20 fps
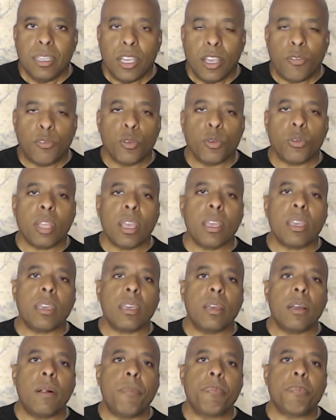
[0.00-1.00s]
If you take
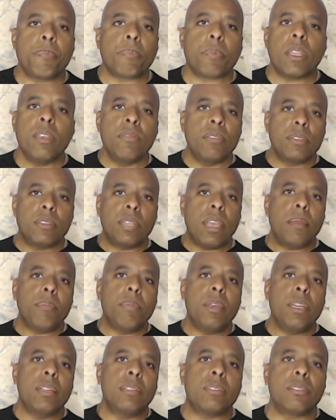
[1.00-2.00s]
even 10
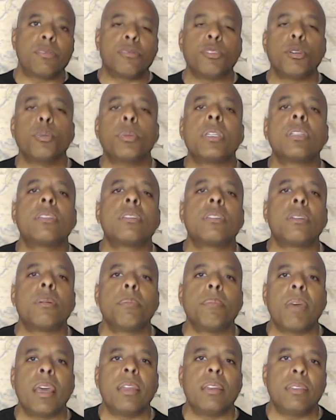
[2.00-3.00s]
minutes, a few minutes to
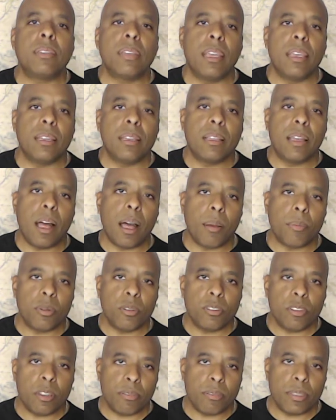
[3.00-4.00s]
meditate, calm
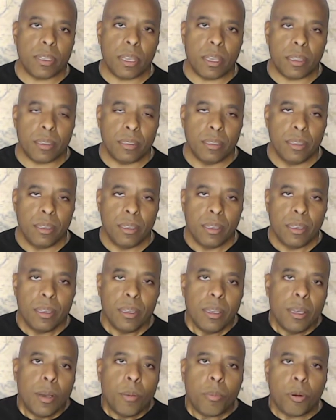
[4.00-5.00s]
yourself down,
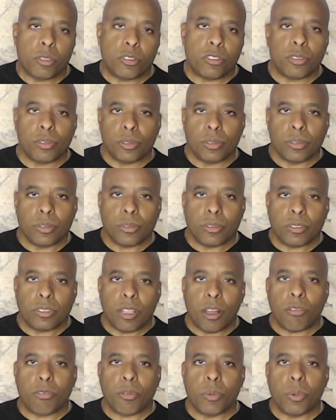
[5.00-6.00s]
put
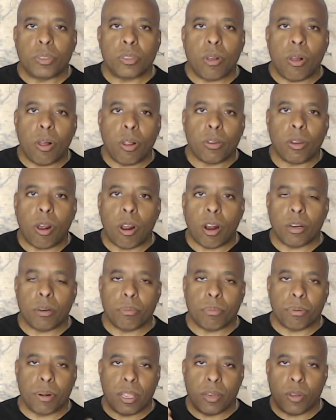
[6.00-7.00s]
yourself in what's called
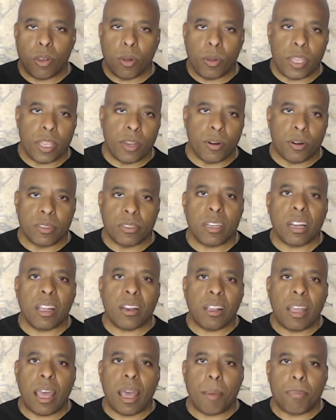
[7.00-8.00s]
heart-brain coherence, and
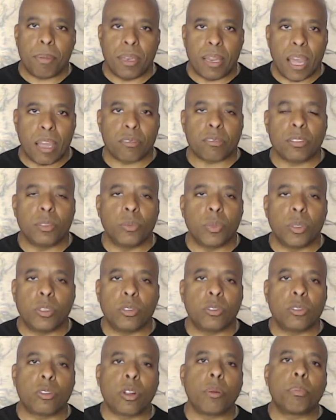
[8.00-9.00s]
that'll happen naturally once
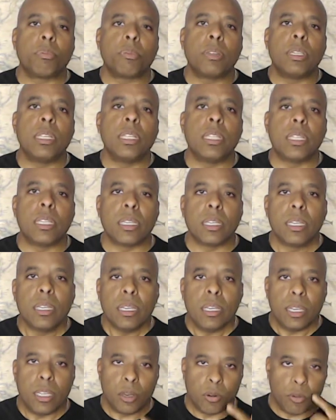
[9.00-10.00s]
you start breathing
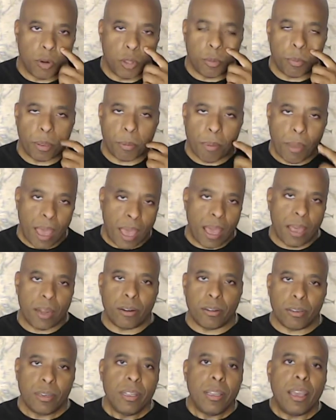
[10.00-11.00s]
in a rhythmic
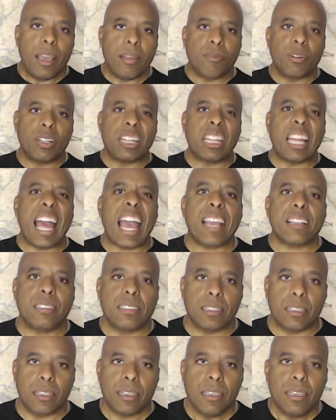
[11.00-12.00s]
pattern and
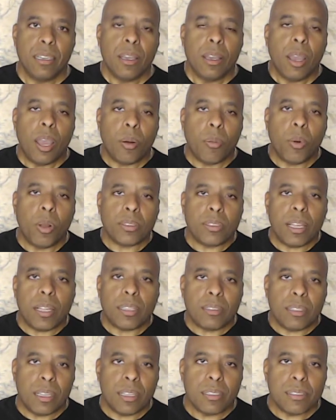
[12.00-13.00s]
relaxing. And what
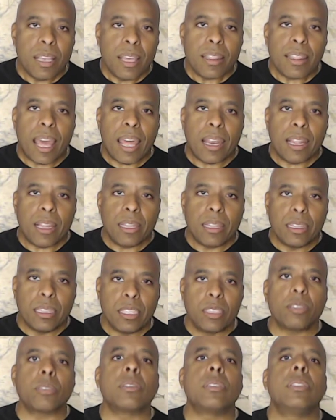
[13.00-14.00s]
that does, that
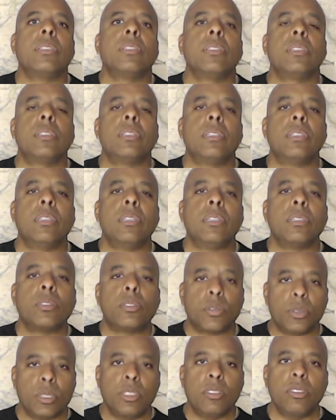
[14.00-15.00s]
literally
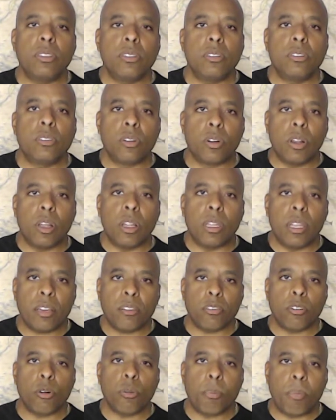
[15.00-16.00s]
increases your
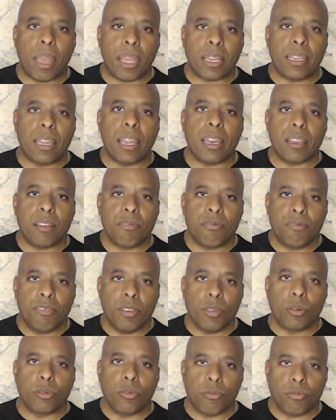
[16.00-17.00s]
electromagnetic
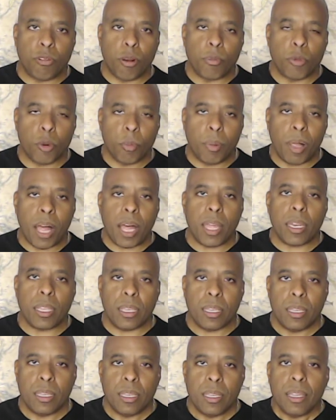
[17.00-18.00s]
field from your
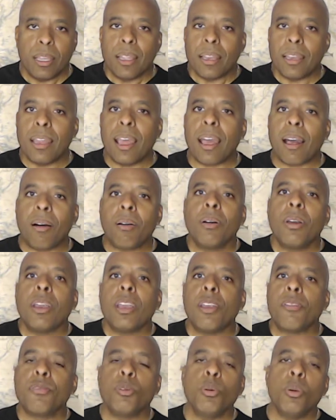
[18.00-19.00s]
body. Now,
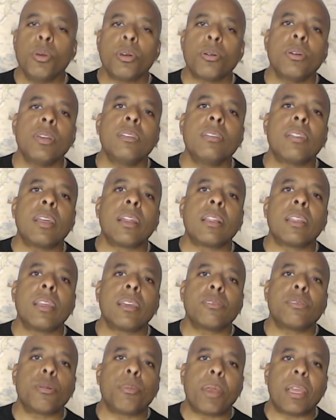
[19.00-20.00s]
if you increase that
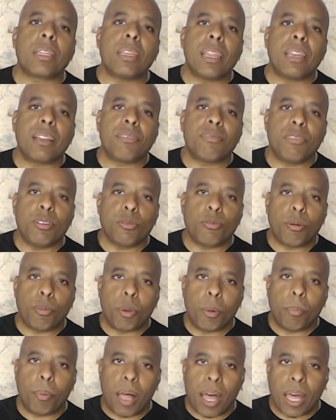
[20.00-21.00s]
electromagnetic field from
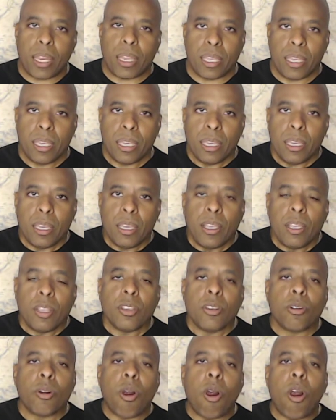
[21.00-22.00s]
your body,
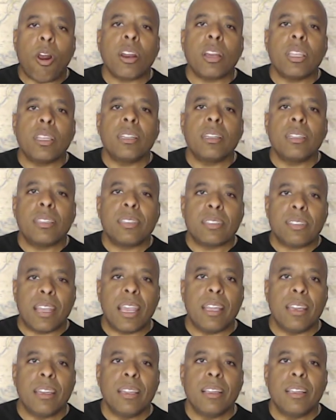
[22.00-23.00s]
you're already in a
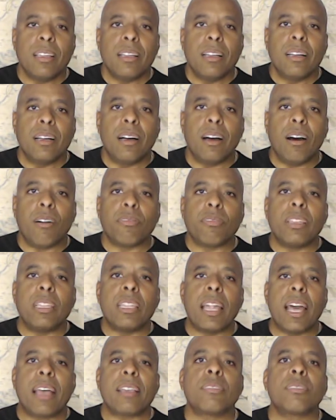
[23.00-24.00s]
state of
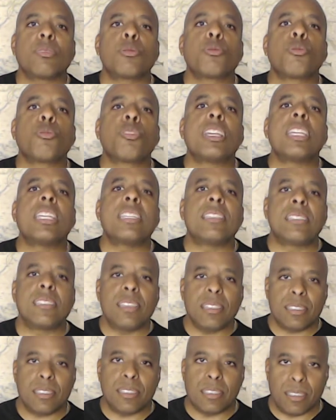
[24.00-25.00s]
less
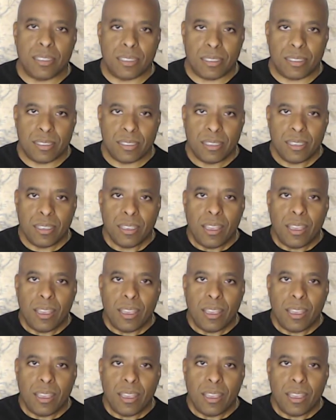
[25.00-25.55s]
resistance.